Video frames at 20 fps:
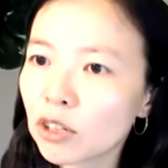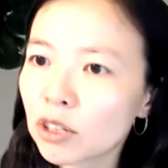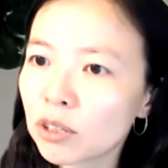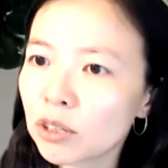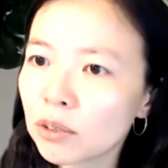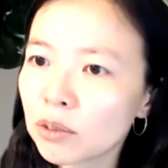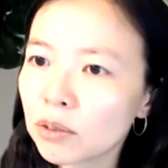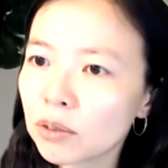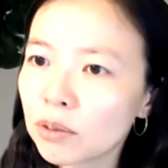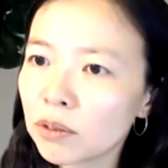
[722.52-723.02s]

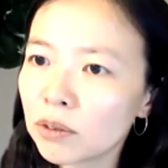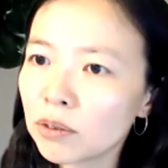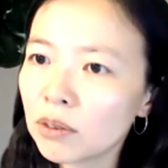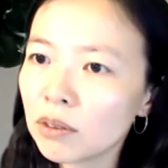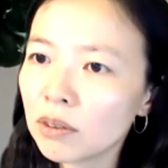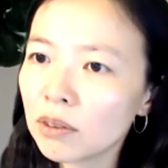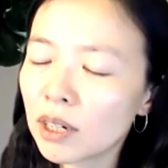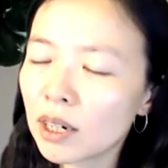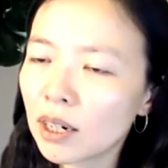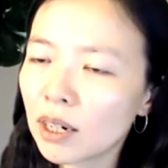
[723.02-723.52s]
to
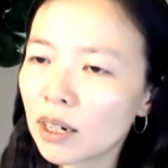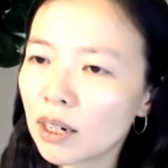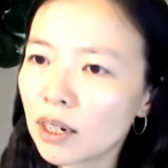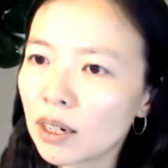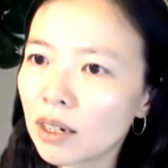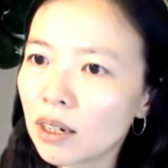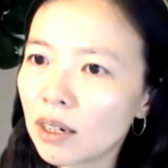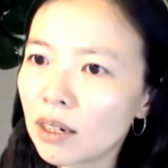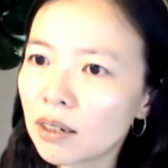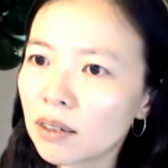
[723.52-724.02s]

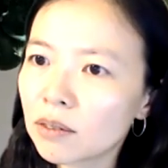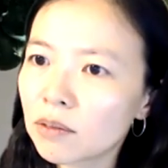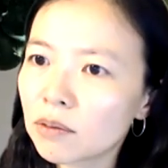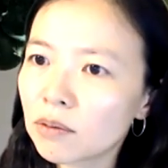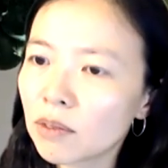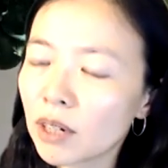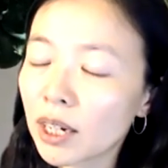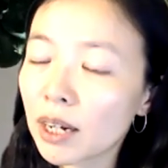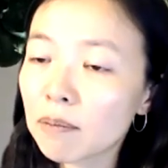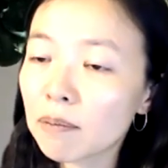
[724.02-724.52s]

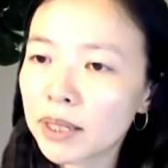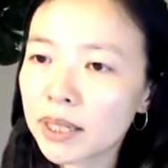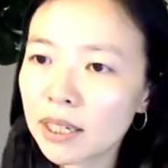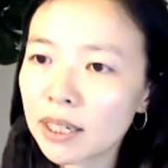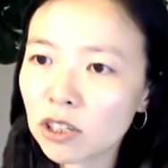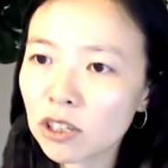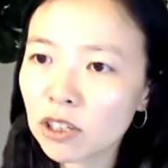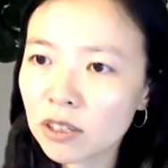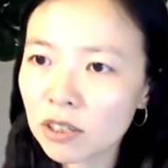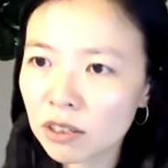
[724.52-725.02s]

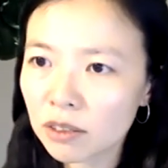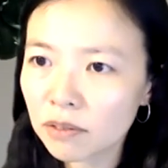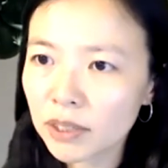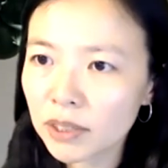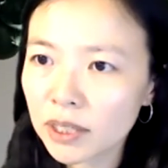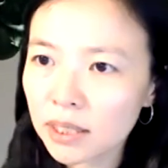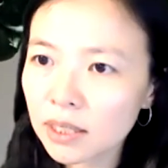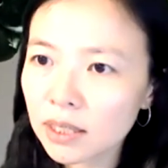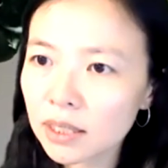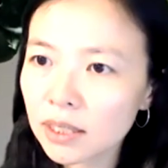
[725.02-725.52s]
recommendation
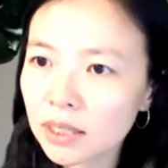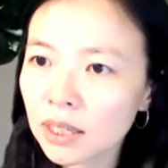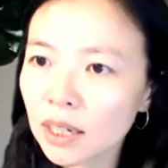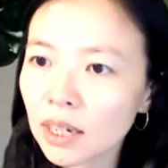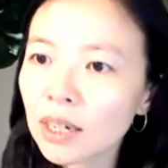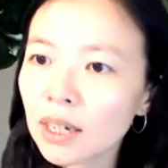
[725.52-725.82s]
services.